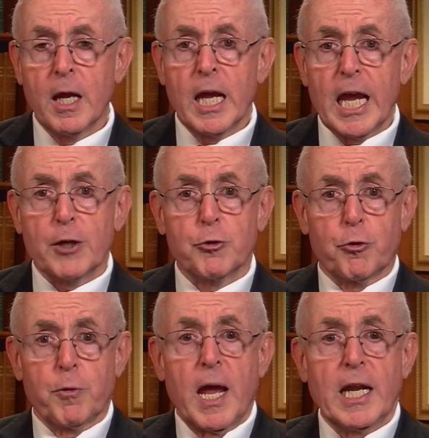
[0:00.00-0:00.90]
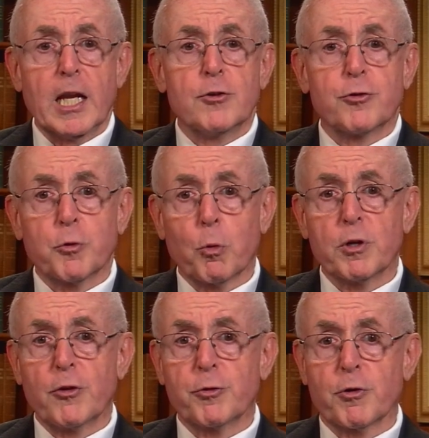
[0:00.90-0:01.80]
it created school
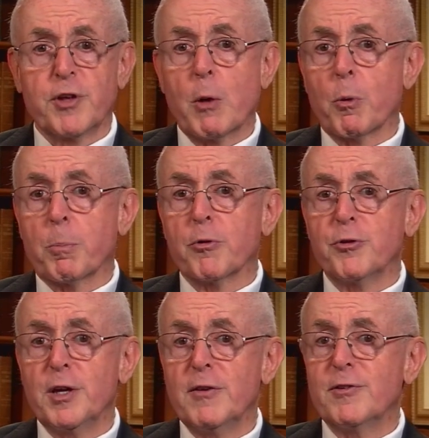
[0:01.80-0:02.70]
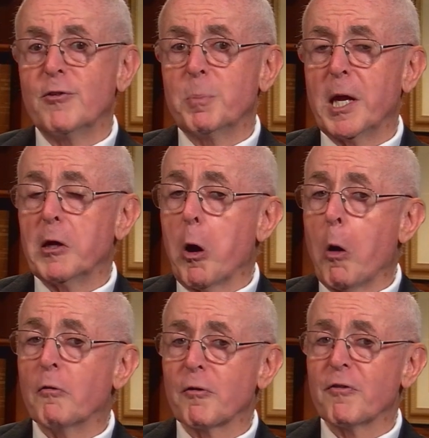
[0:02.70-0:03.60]
districts that were perceived as being
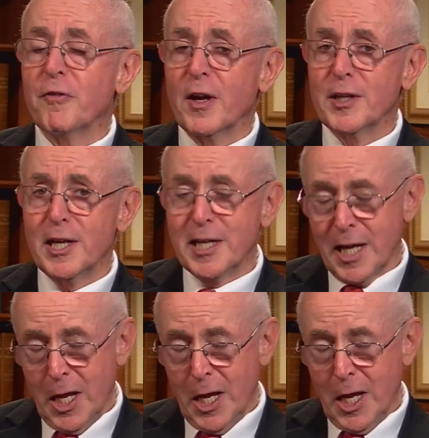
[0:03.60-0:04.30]
overfunded,